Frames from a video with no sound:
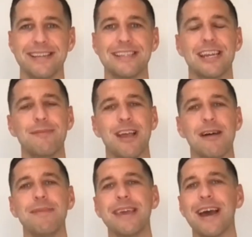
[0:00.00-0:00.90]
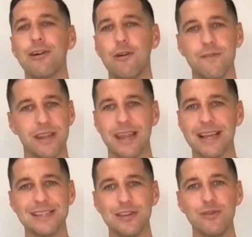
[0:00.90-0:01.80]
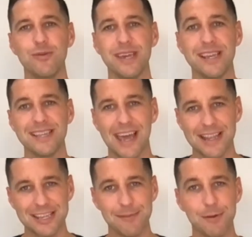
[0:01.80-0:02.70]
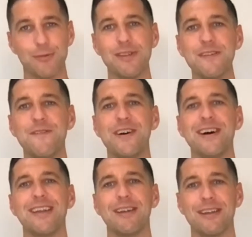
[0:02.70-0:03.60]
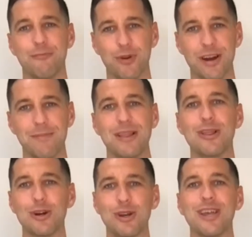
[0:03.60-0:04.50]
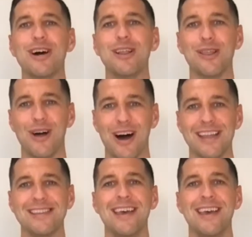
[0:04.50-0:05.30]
It's going to be coming out over the next 2 weeks, and it's going to be really fun, and we're going to be learning a lot.